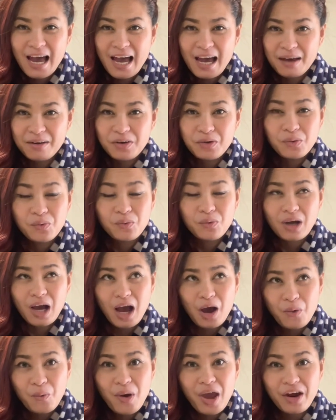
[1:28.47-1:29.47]
and
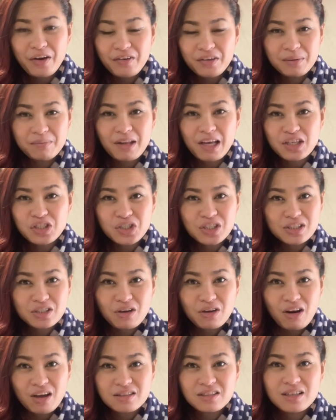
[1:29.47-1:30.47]
I wear them, not
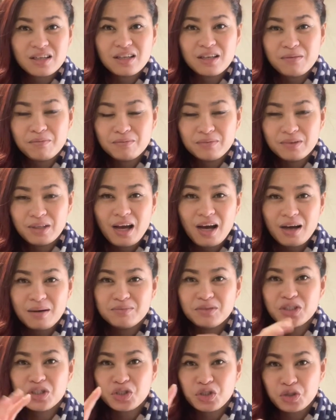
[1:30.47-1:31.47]
just collecting them
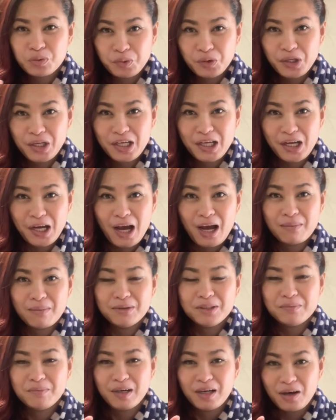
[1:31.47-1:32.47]
um, just to put in a
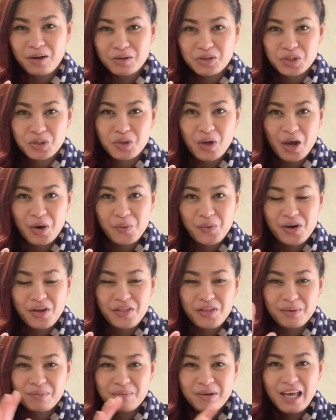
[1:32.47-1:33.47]
cupboard, but also I wear
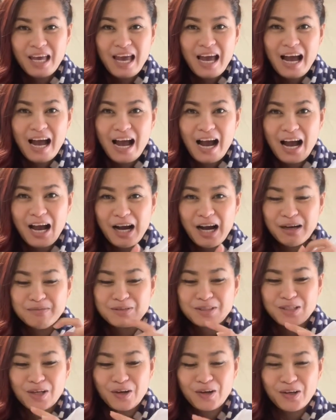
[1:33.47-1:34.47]
them.
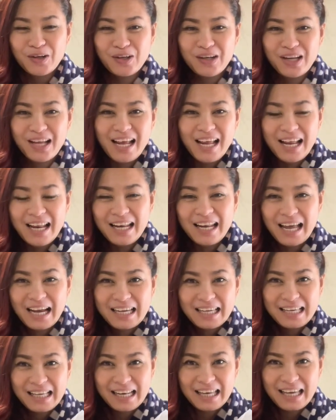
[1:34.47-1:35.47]
Um, so
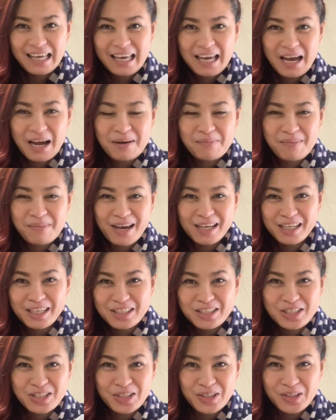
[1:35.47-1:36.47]
luckily, I
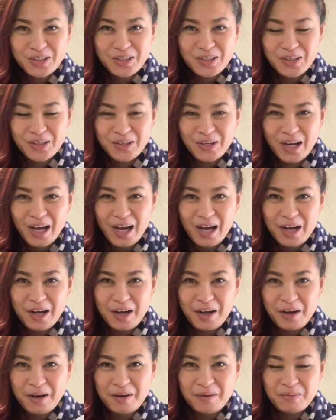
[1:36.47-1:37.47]
managed to
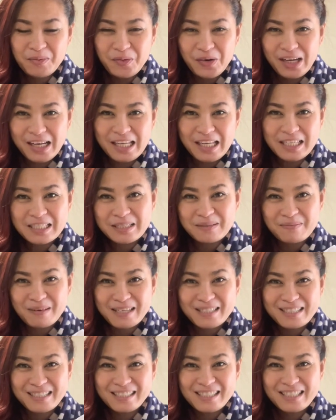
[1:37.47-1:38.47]
um, read his
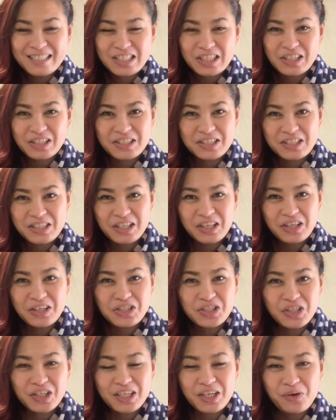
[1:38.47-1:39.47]
message because, you know,
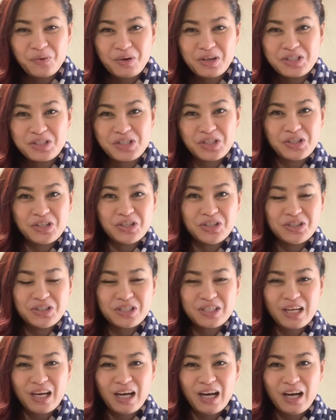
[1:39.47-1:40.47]
Jordan 1
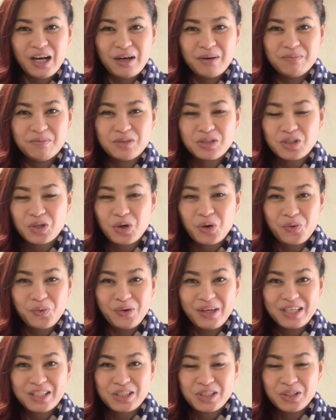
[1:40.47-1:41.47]
shoes um, so
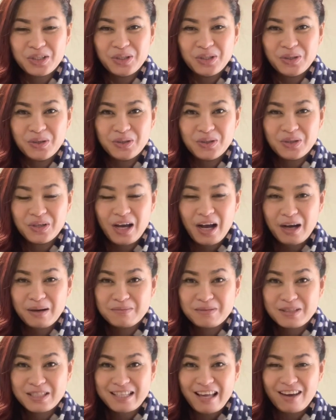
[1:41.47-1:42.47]
quick to
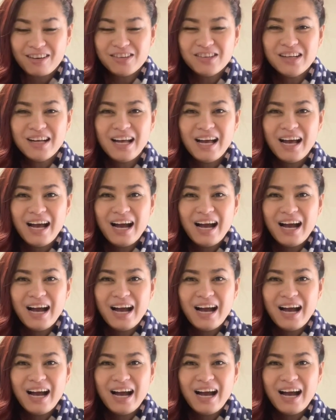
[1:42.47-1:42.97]
um, sell.